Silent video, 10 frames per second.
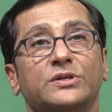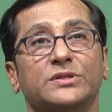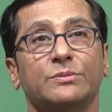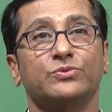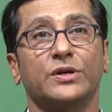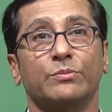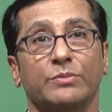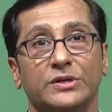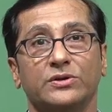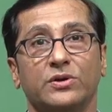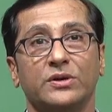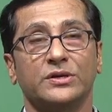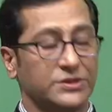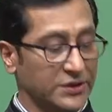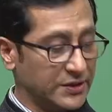about some sort of
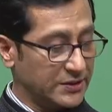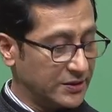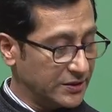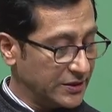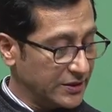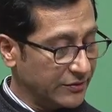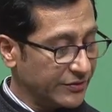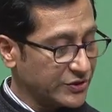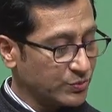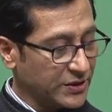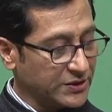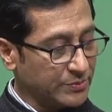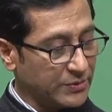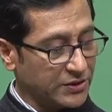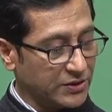methodology and then they have explained the